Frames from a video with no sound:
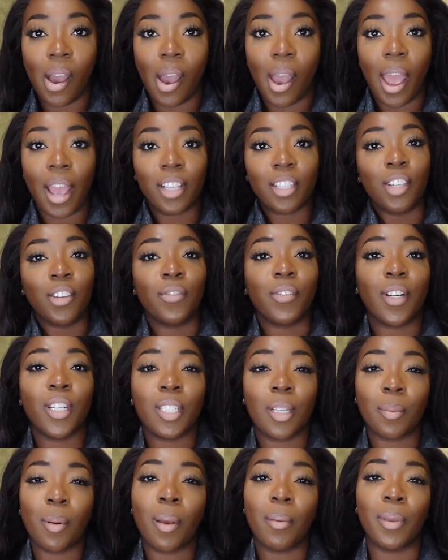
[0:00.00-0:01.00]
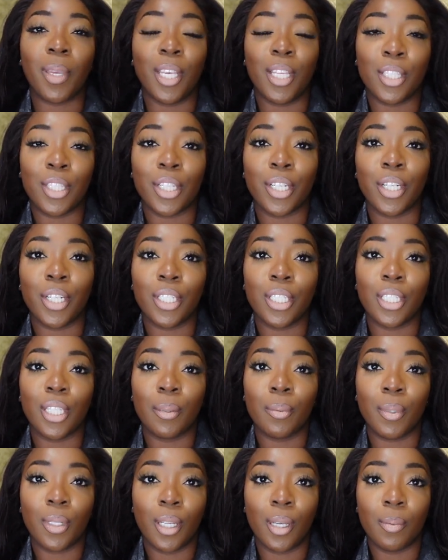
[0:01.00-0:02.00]
actually first I'll probably insert
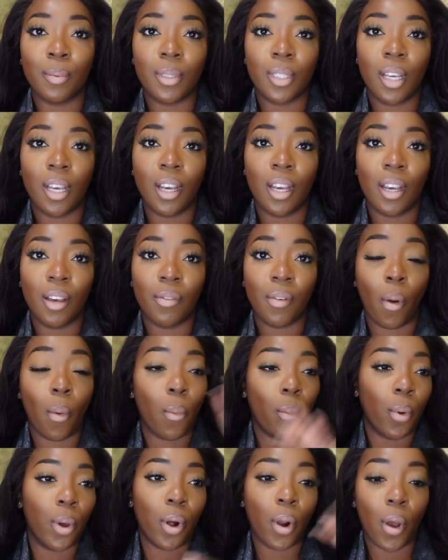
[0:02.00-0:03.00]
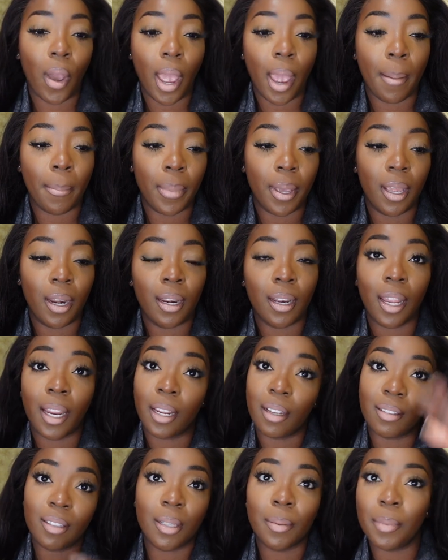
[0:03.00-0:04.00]
some clips of what all happened,
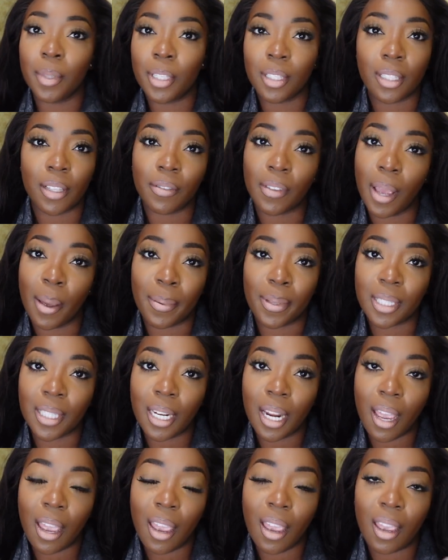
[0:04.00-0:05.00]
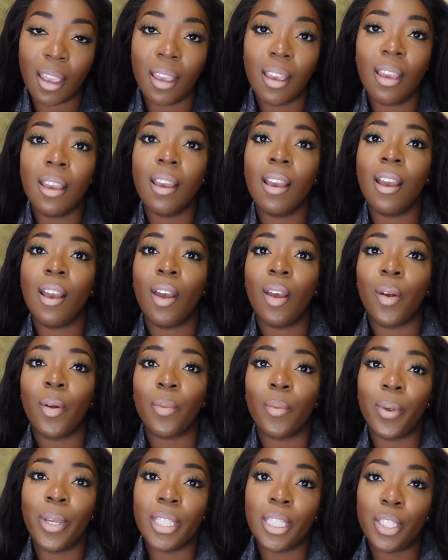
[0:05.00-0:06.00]
like some of the stuff that happened today.
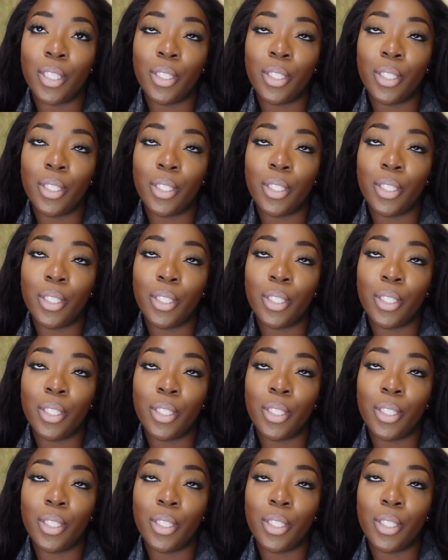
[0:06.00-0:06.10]
Went